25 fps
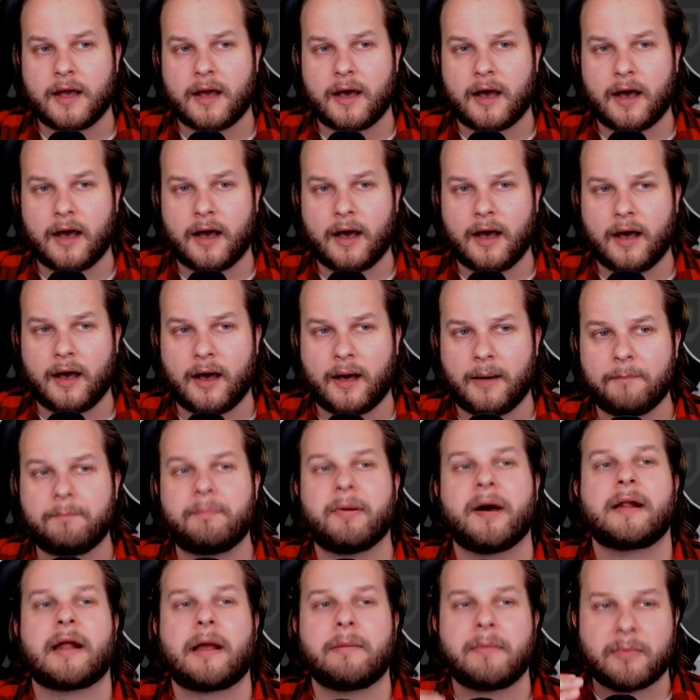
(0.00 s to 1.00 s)
Um,
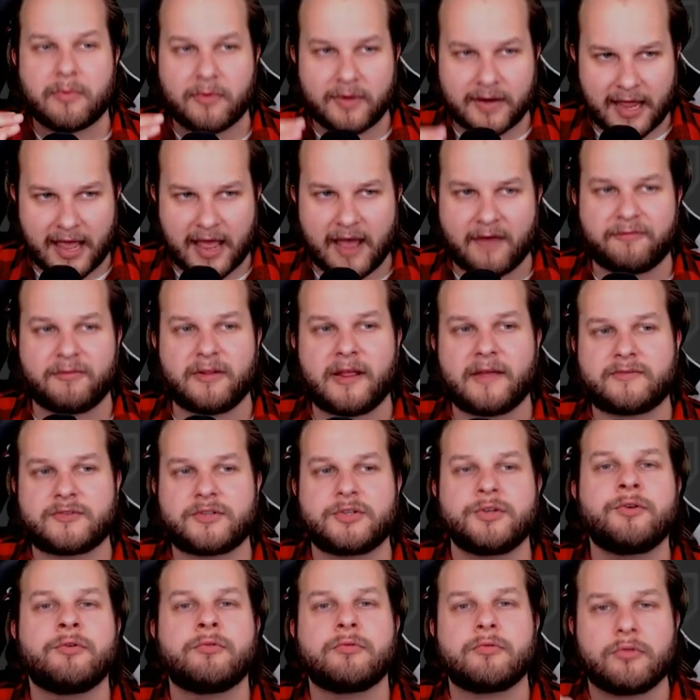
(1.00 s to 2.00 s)
but I remember when Half Life
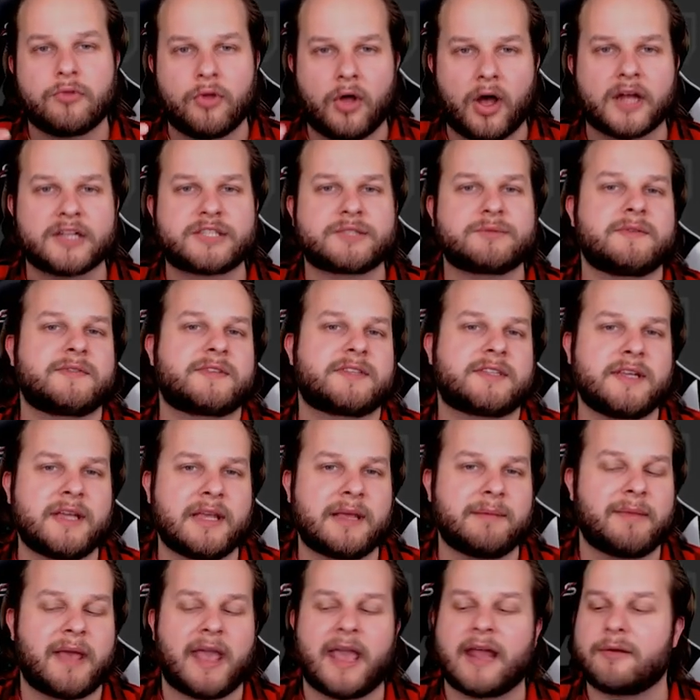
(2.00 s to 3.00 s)
Two launched with
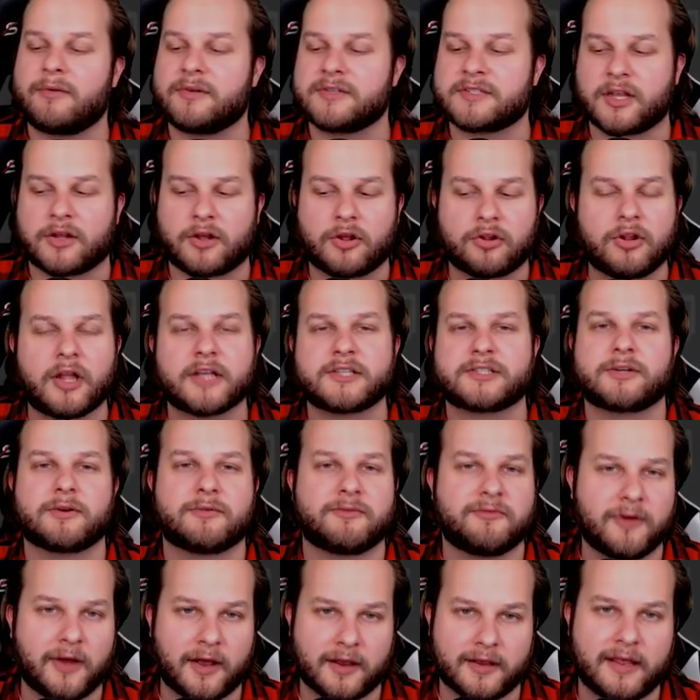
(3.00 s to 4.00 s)
Steam, and it was a
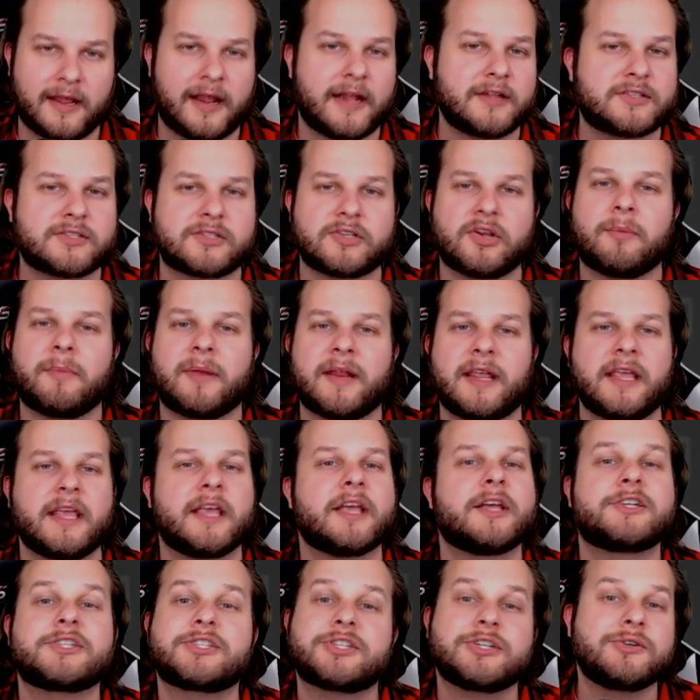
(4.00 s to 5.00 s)
clusterfuck. It had so many
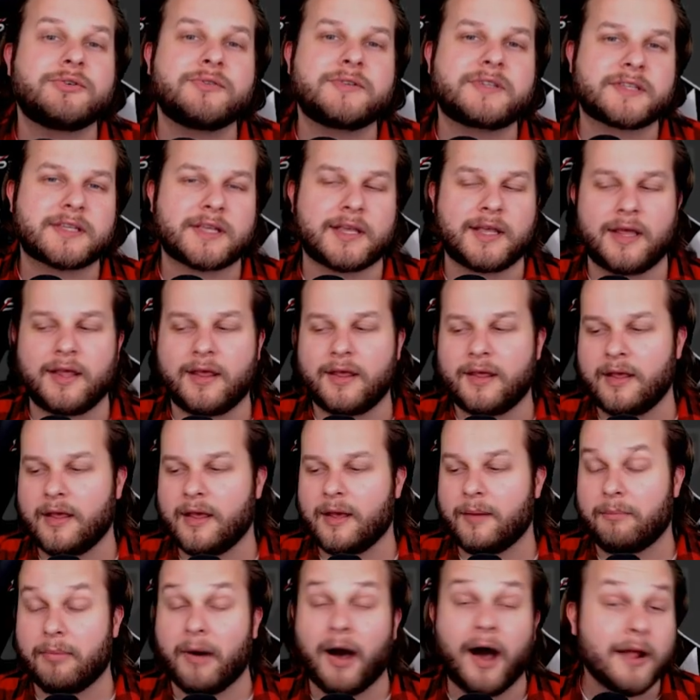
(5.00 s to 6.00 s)
issues,
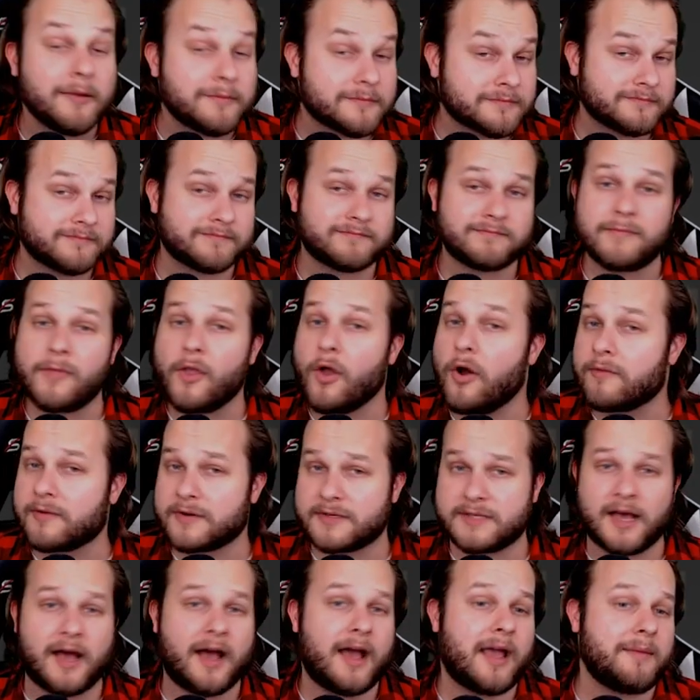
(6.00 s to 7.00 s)
but over
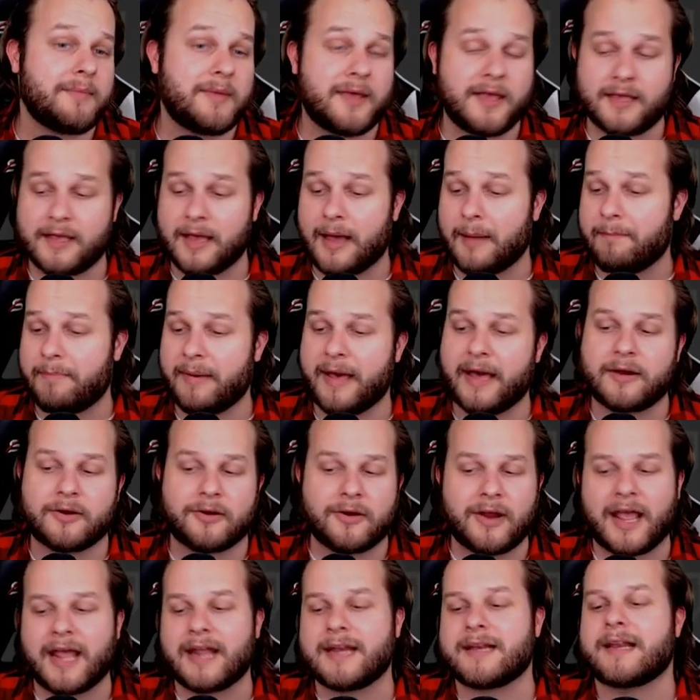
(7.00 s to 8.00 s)
time it got
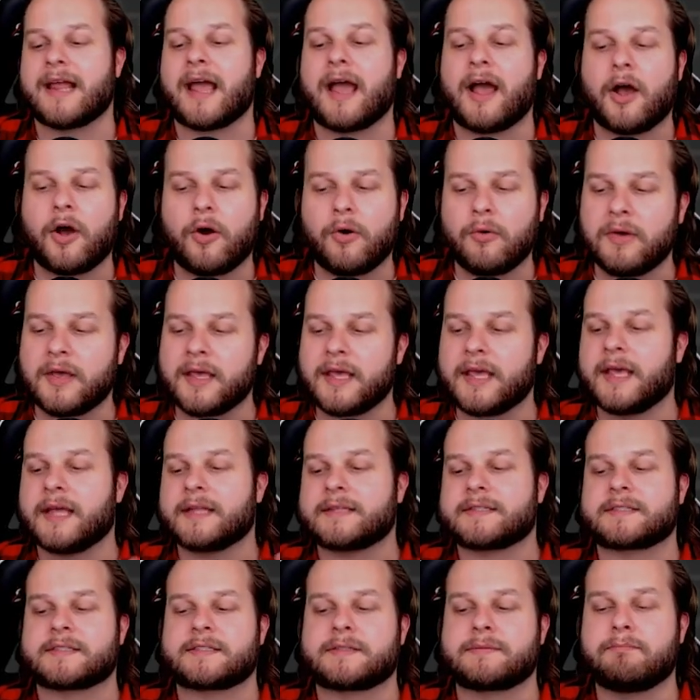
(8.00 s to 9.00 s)
better, and now
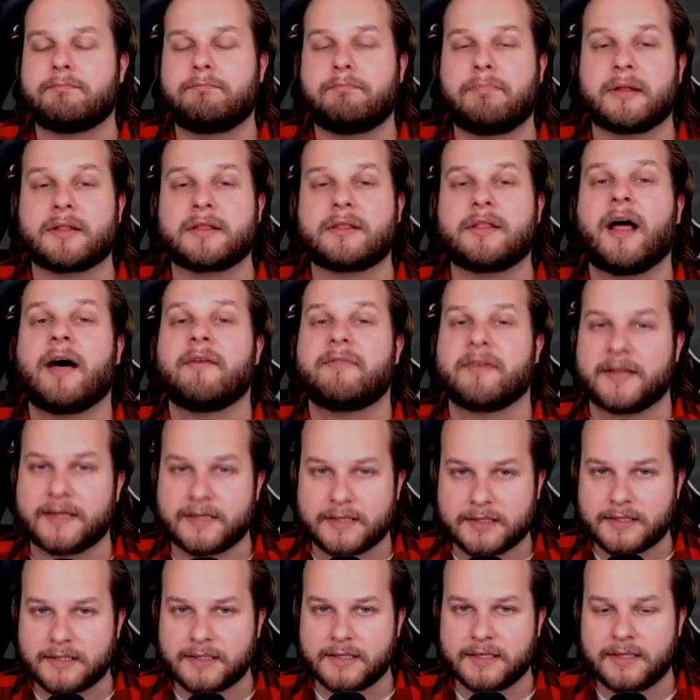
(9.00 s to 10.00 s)
it's
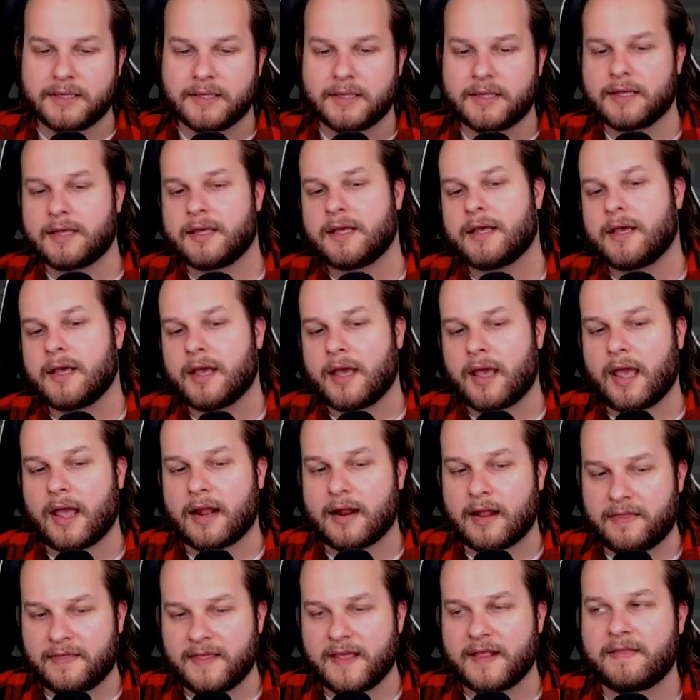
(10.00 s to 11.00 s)
beloved.
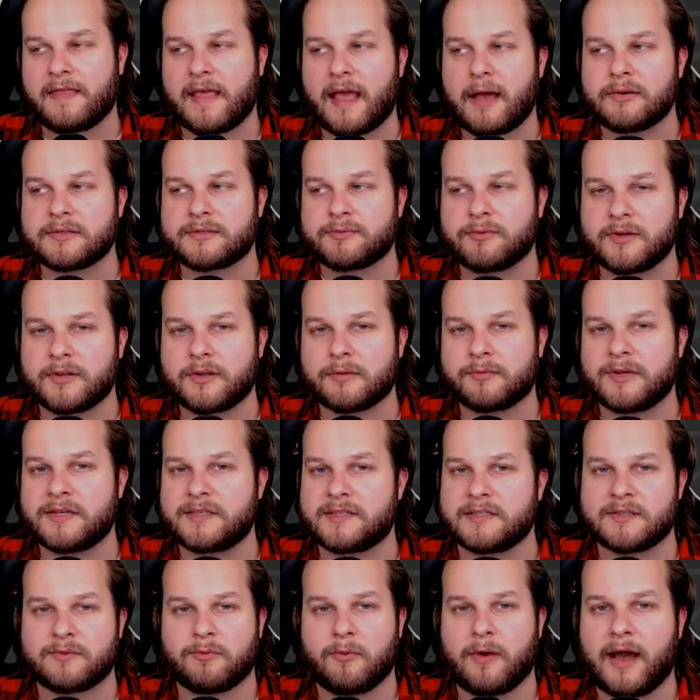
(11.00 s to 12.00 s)
And I think that was one of the
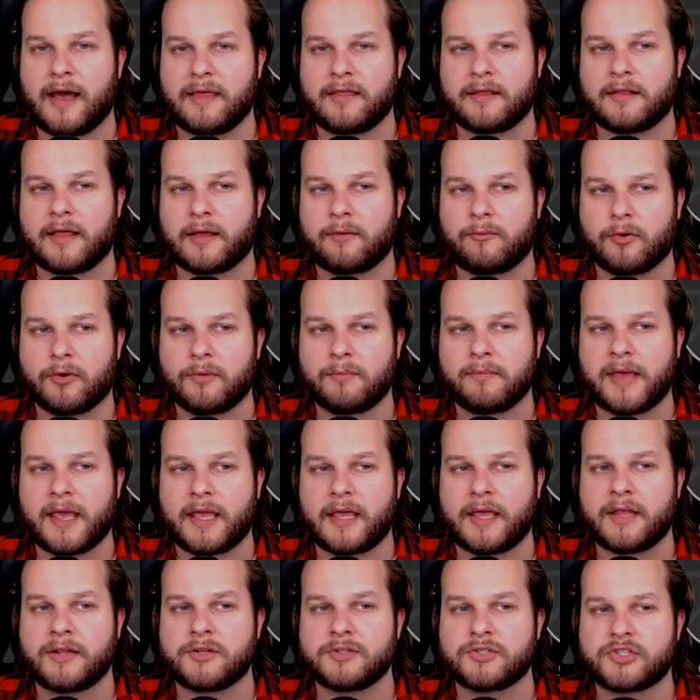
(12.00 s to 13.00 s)
reasons why they're like, we're
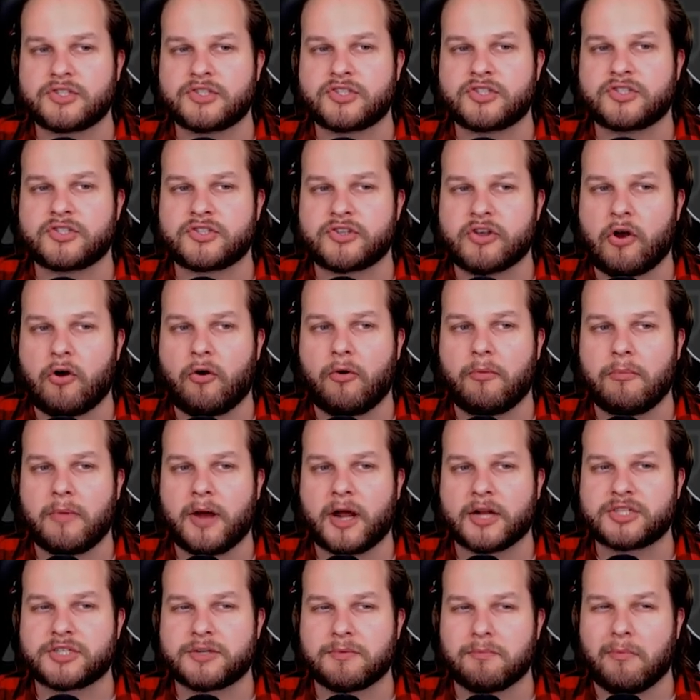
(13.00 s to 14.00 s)
making so
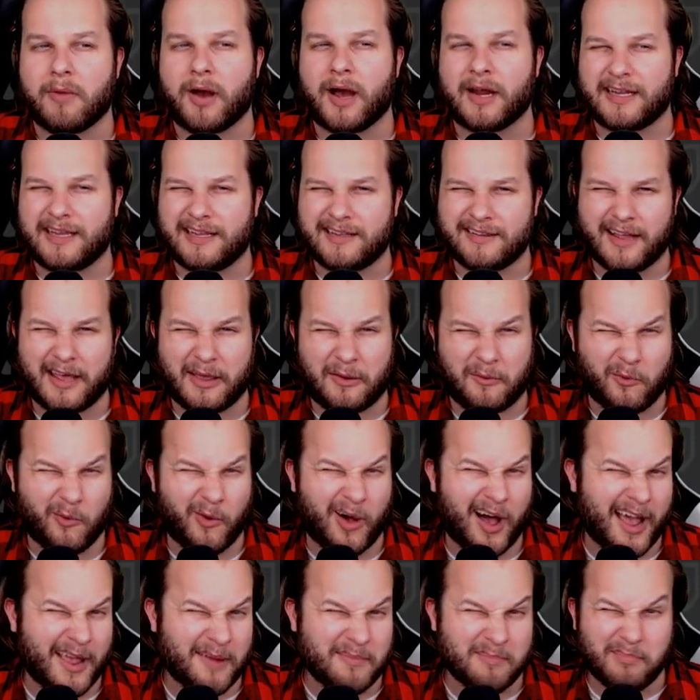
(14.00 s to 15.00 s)
much money. Like,
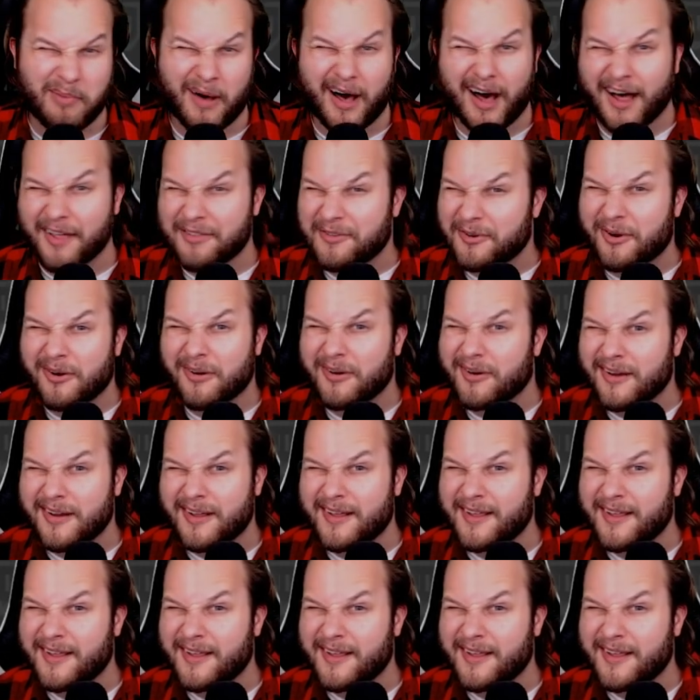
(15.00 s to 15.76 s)
why bother?